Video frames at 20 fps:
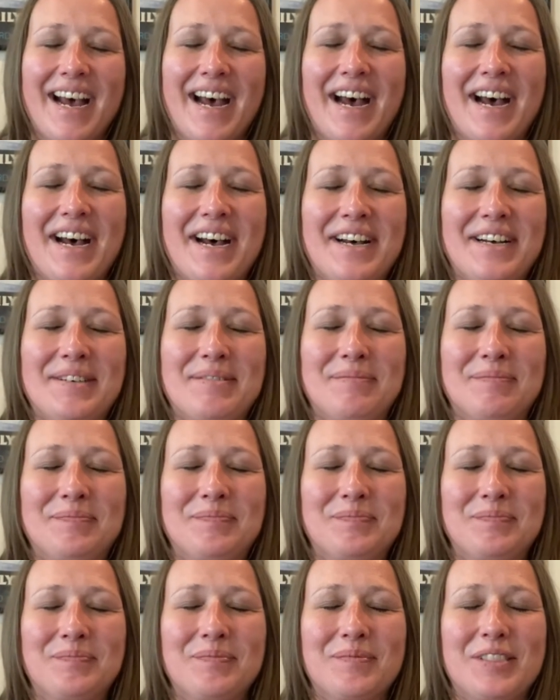
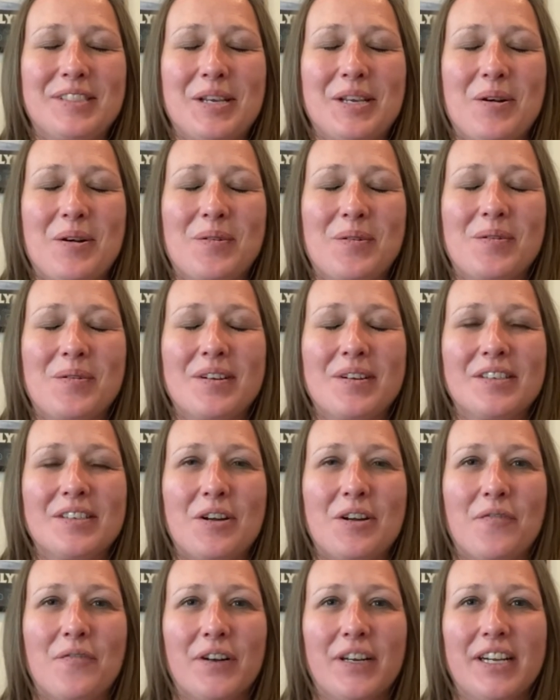Um, so
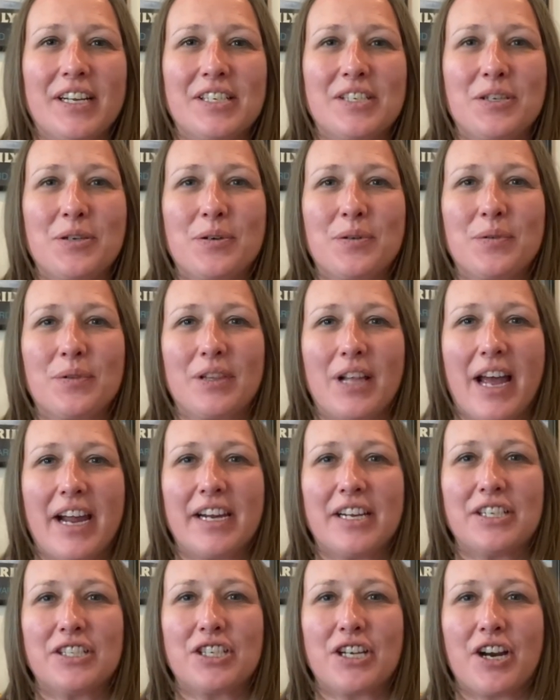don't forget to
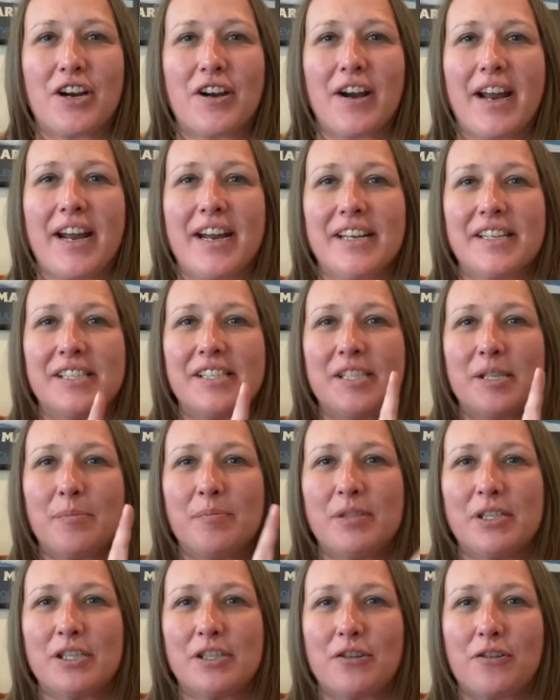like, share, and
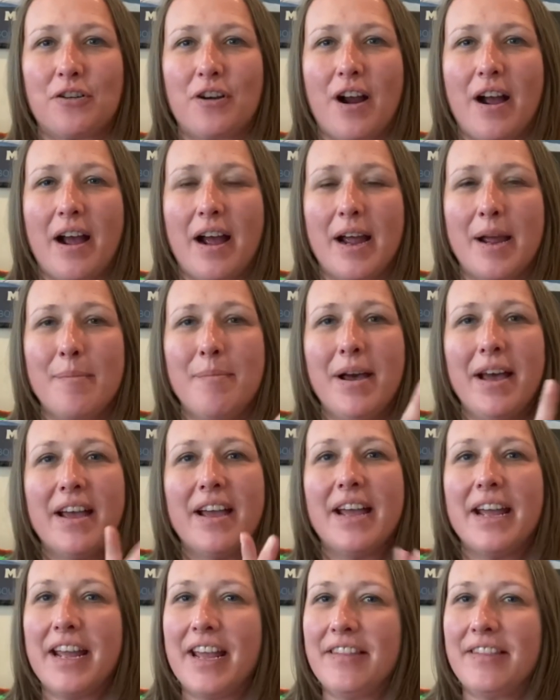subscribe.
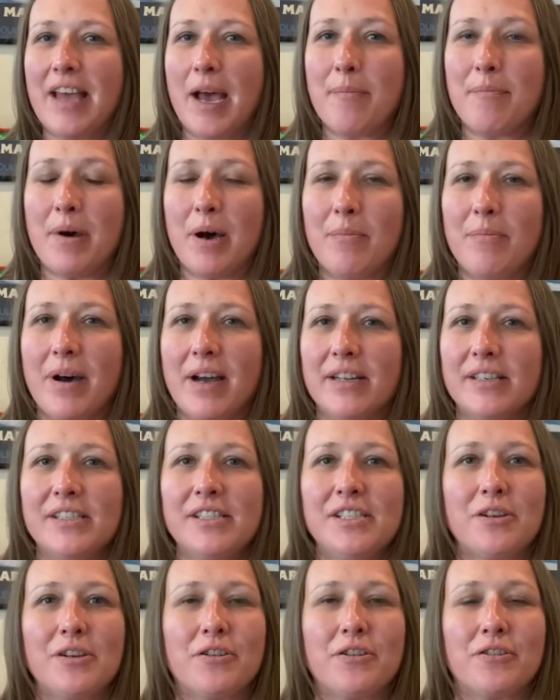Hit that bell button
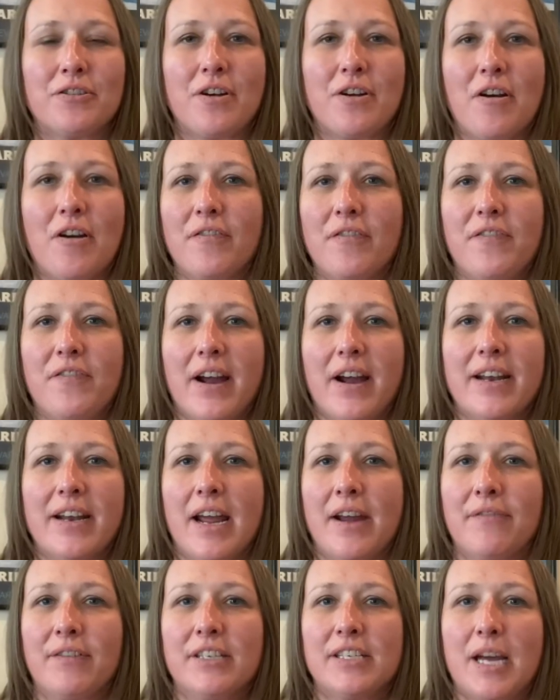so you're notified
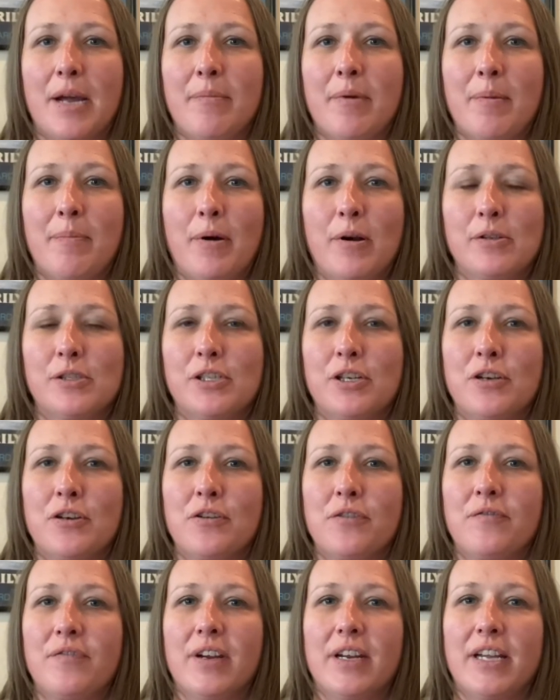every time I post a
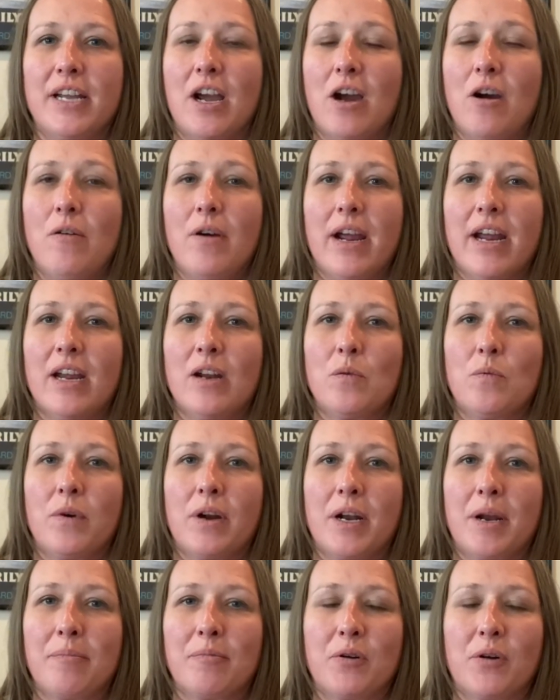new video and
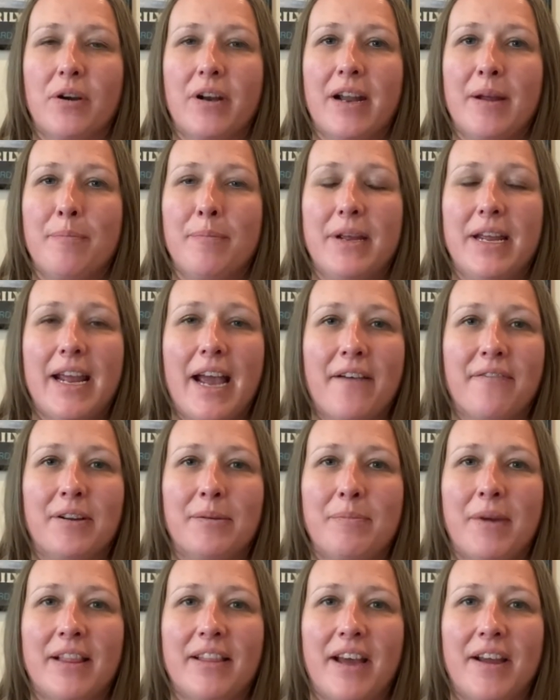when I'm going to be
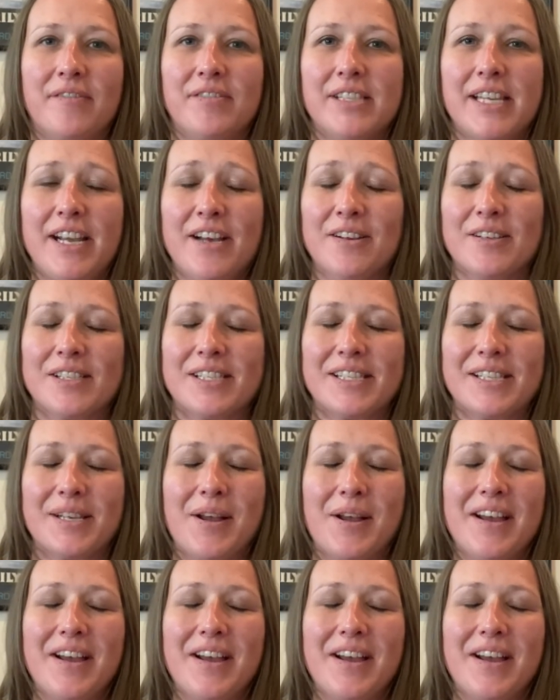having my live sales.